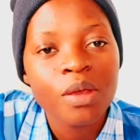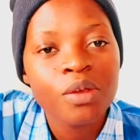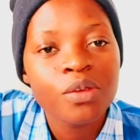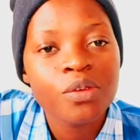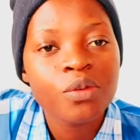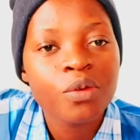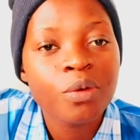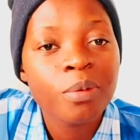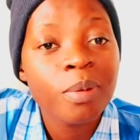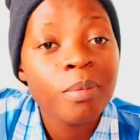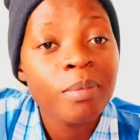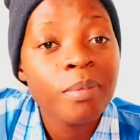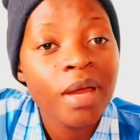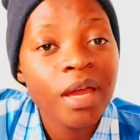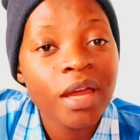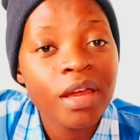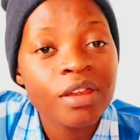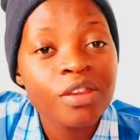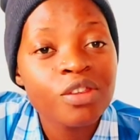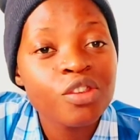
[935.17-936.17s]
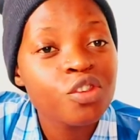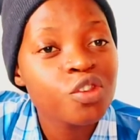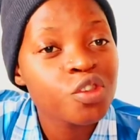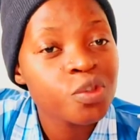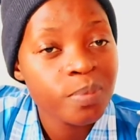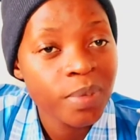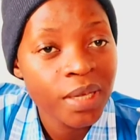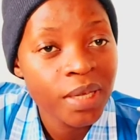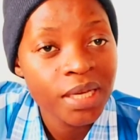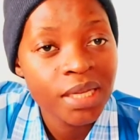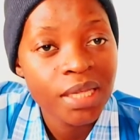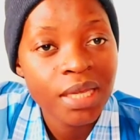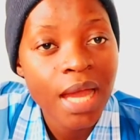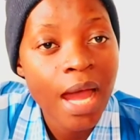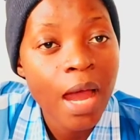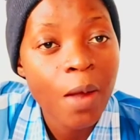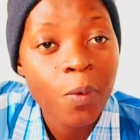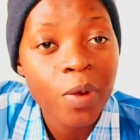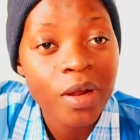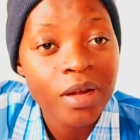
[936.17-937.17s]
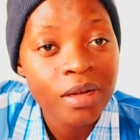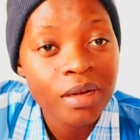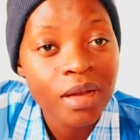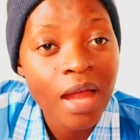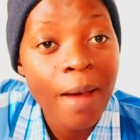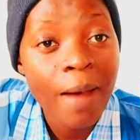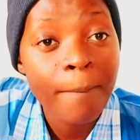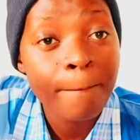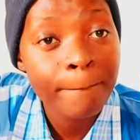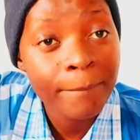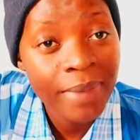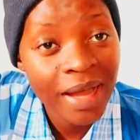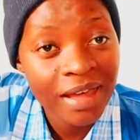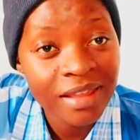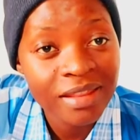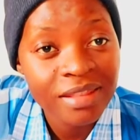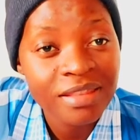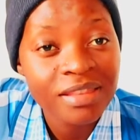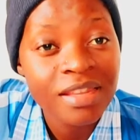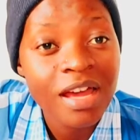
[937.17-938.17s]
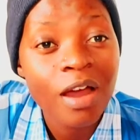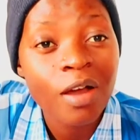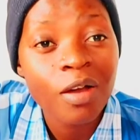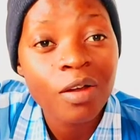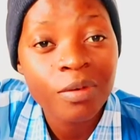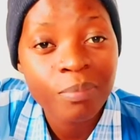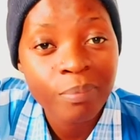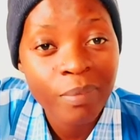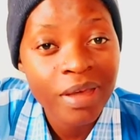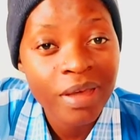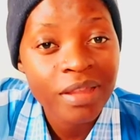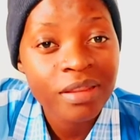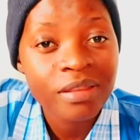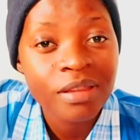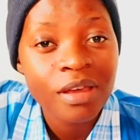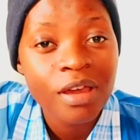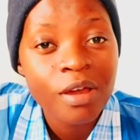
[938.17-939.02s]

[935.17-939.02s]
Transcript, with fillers: you remember you're spending a one a month the whole month